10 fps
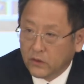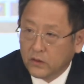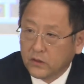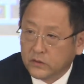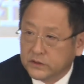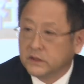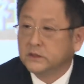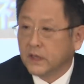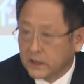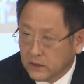the key
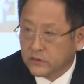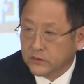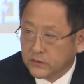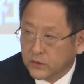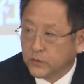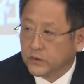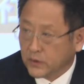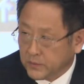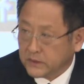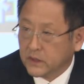to our sustained
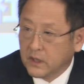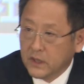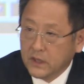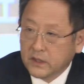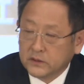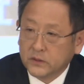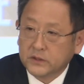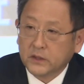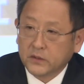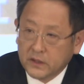growth, I believe, would be our
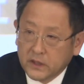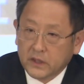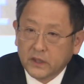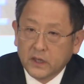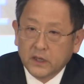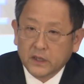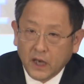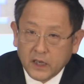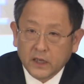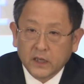product, the
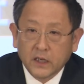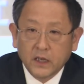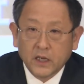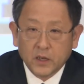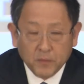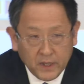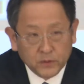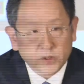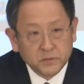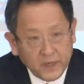vehicles, and also human
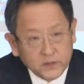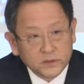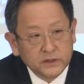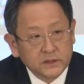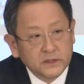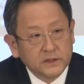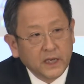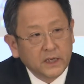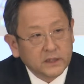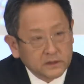resources.
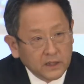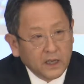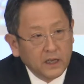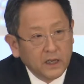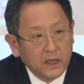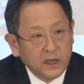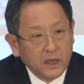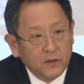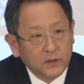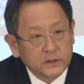When I look at
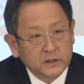that,